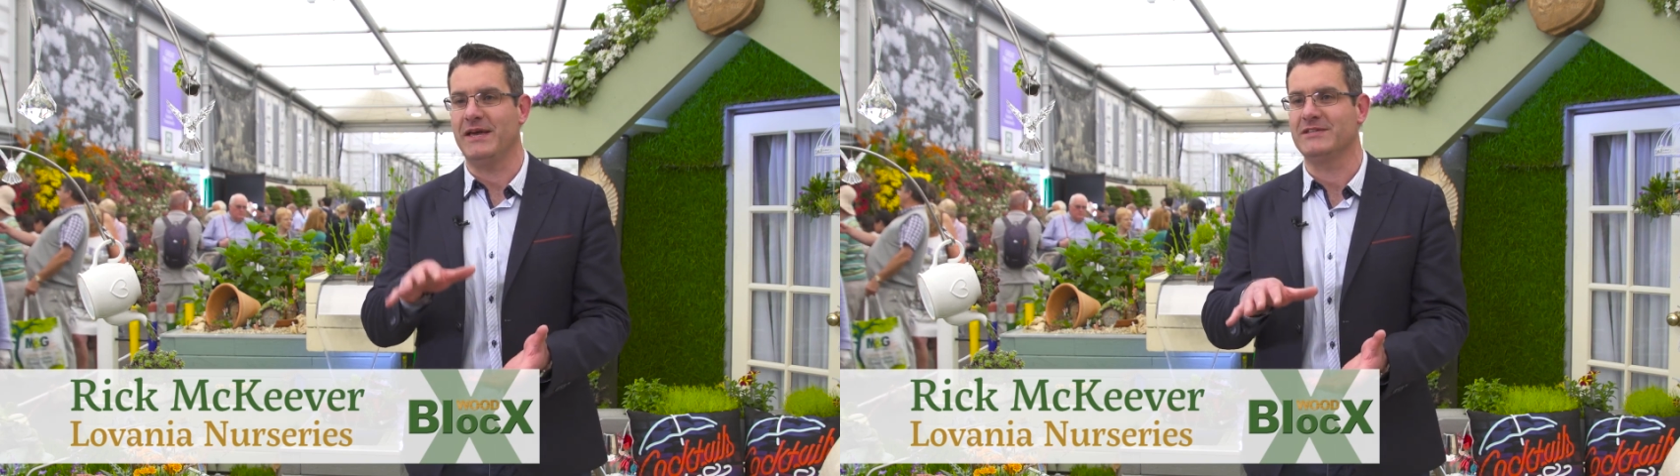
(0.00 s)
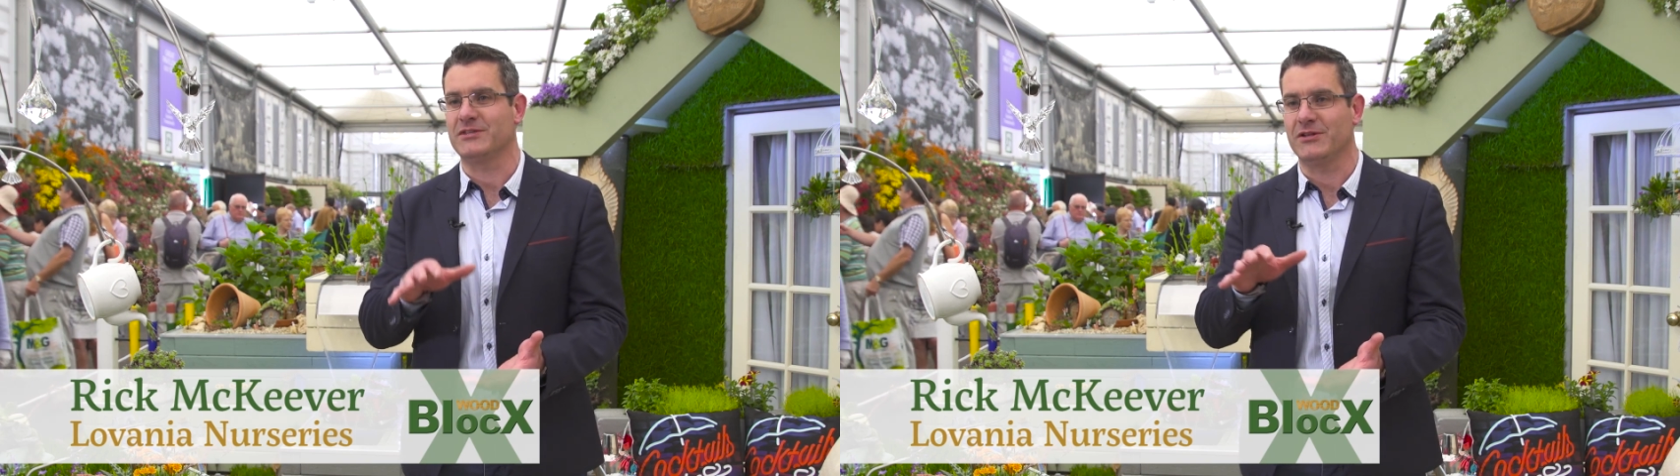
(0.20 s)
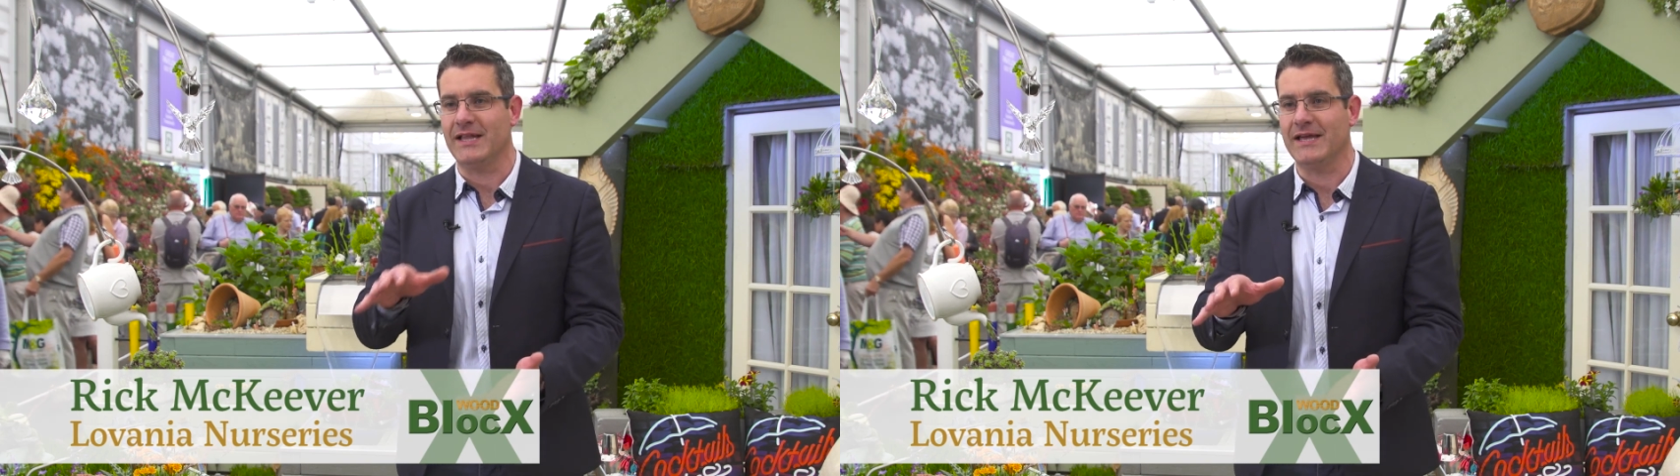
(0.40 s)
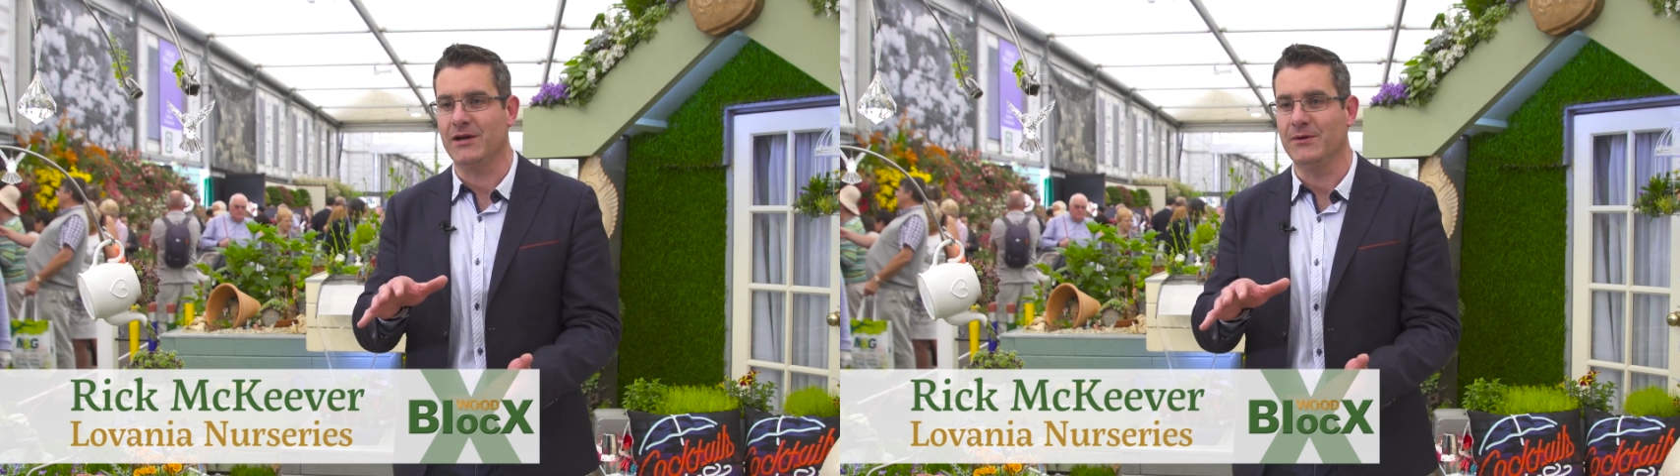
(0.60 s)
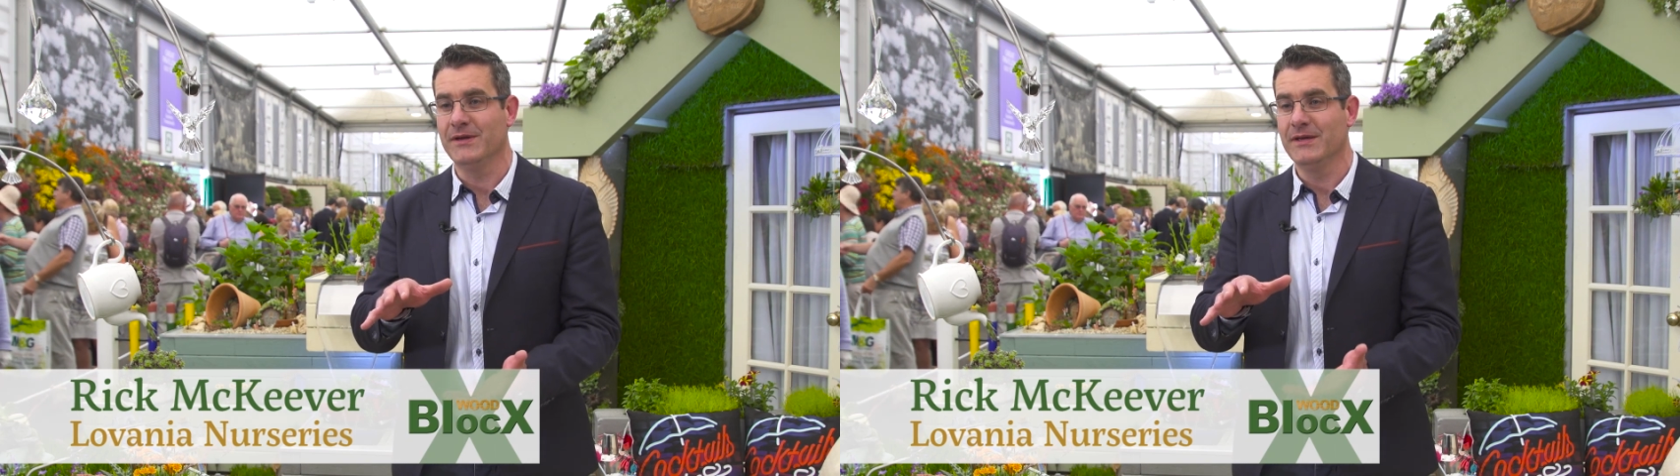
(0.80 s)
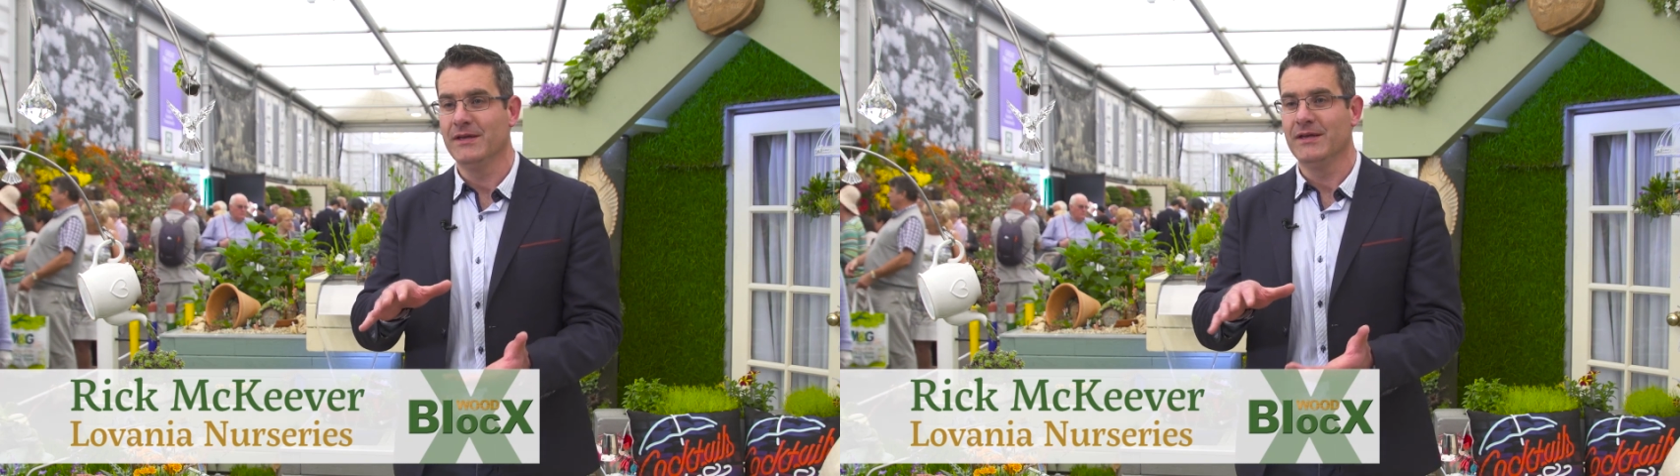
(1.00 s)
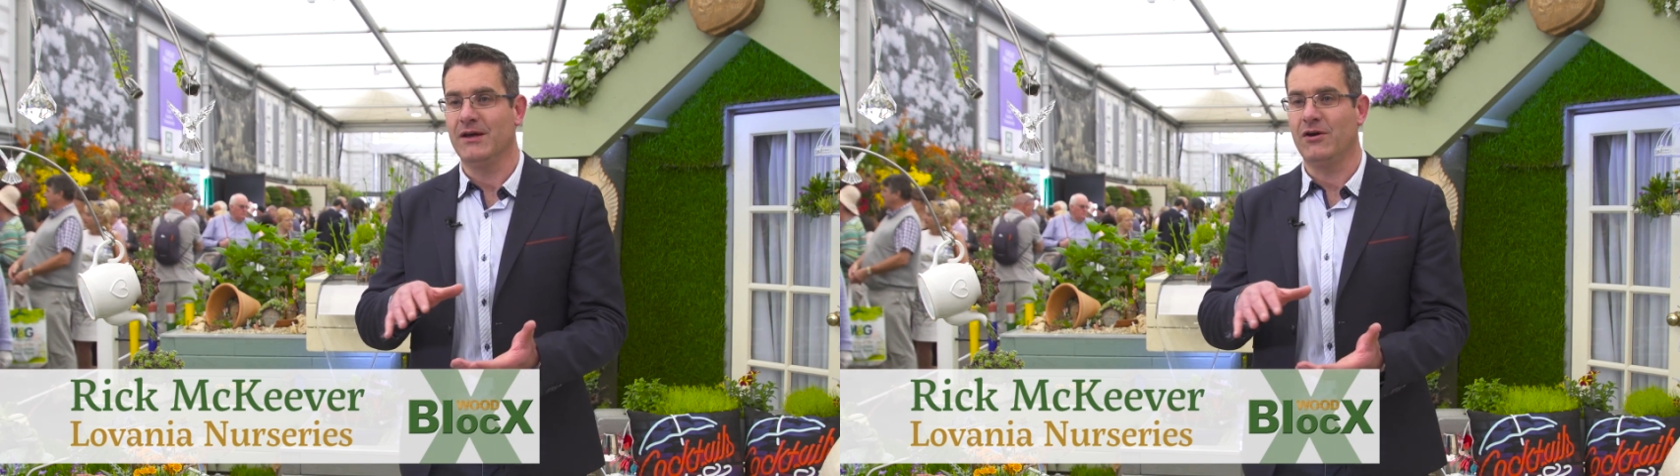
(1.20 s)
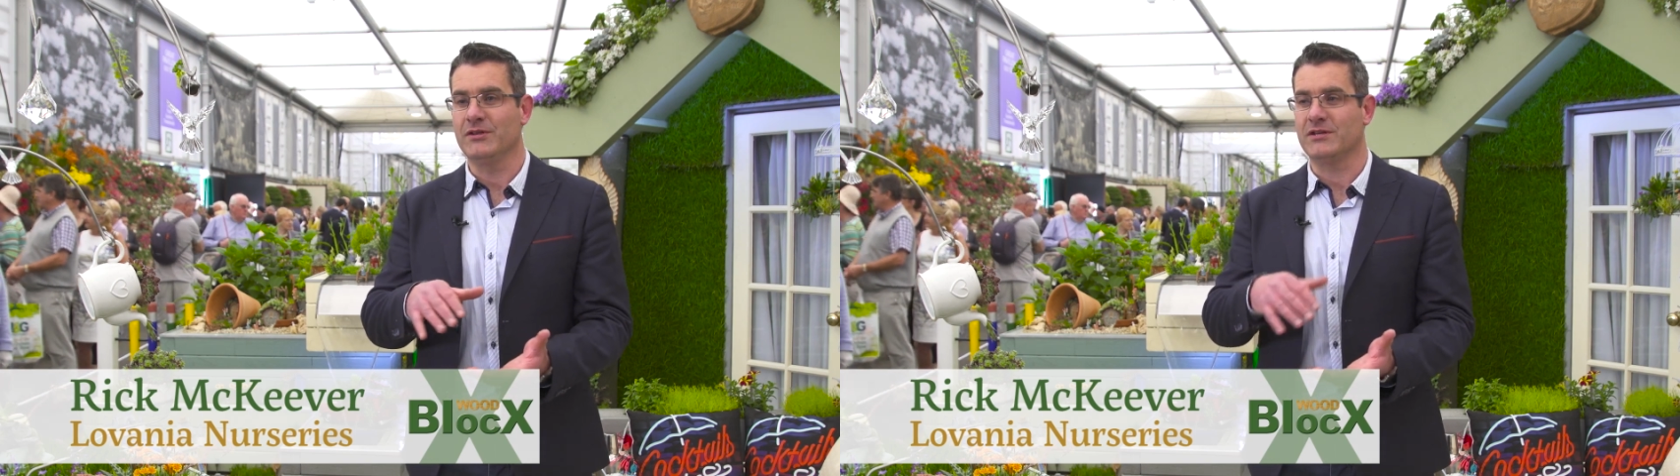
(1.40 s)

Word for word: based on Lego, all